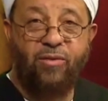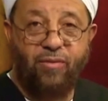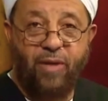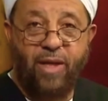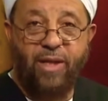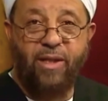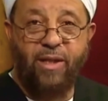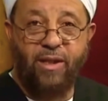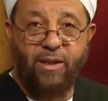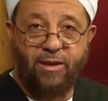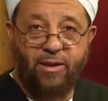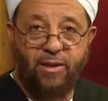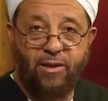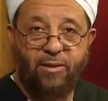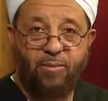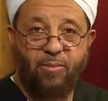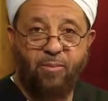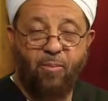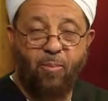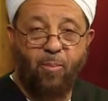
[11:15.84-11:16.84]

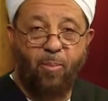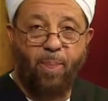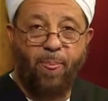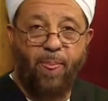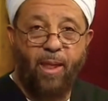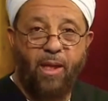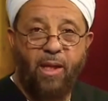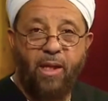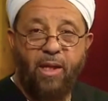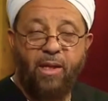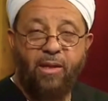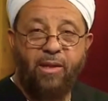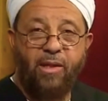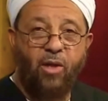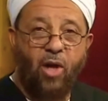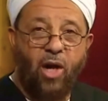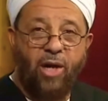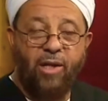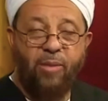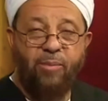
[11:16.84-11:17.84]
Vikings. The
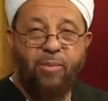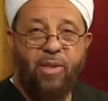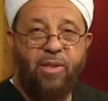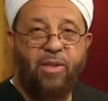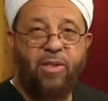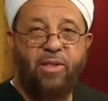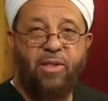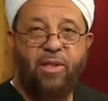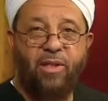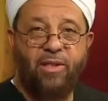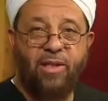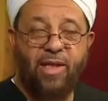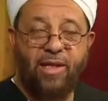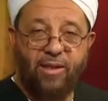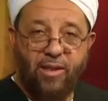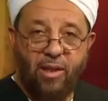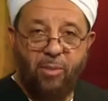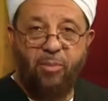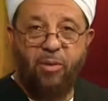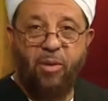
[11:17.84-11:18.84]
Ottomans
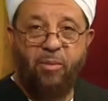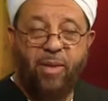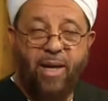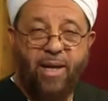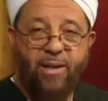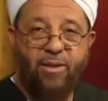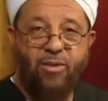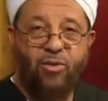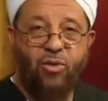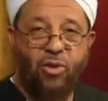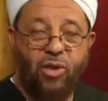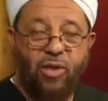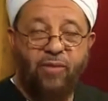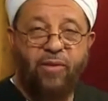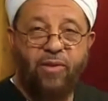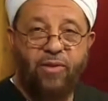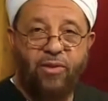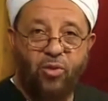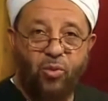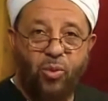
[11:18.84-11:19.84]
sent diplomats to live
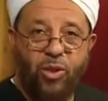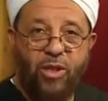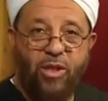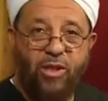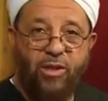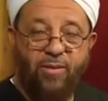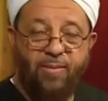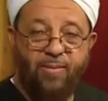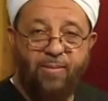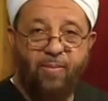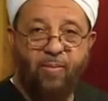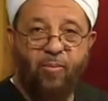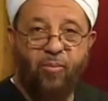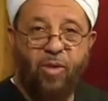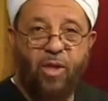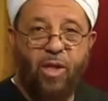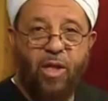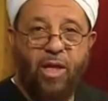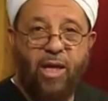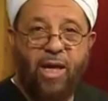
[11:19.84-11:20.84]
in Sweden,
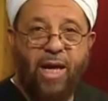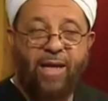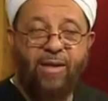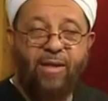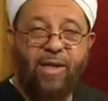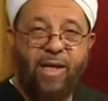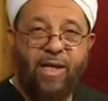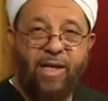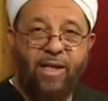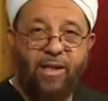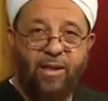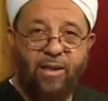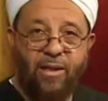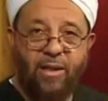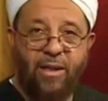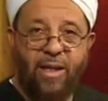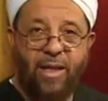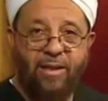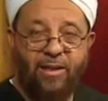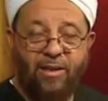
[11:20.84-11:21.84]
and they
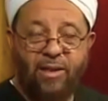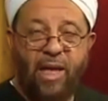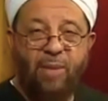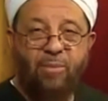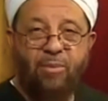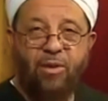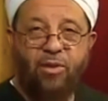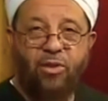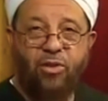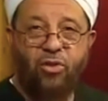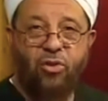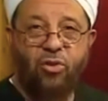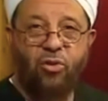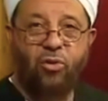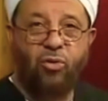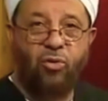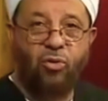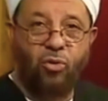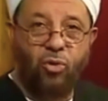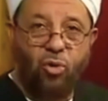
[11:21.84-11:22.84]
established
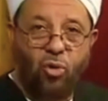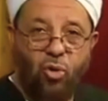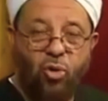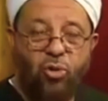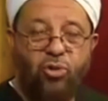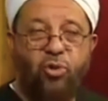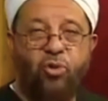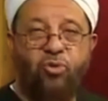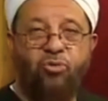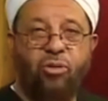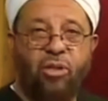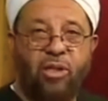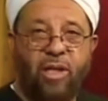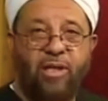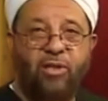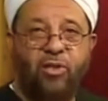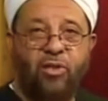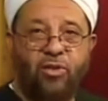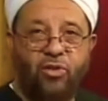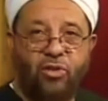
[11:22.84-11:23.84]
cordial
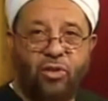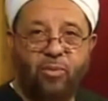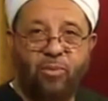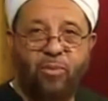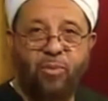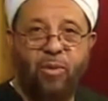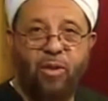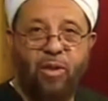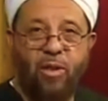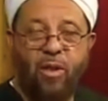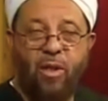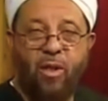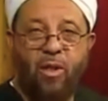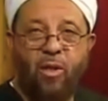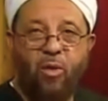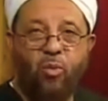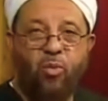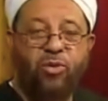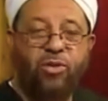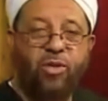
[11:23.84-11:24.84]
relationship
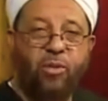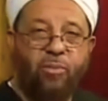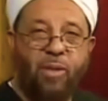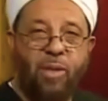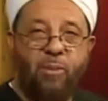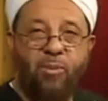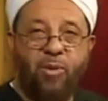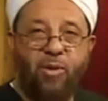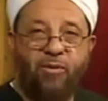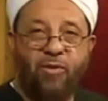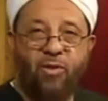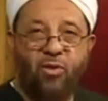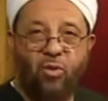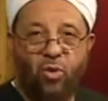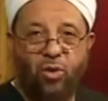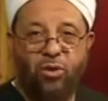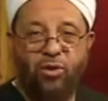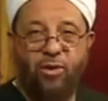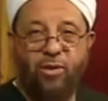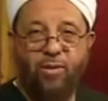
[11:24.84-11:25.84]
with the people of the
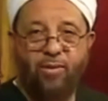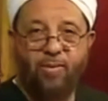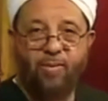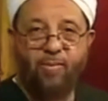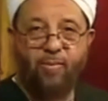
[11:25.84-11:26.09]
north.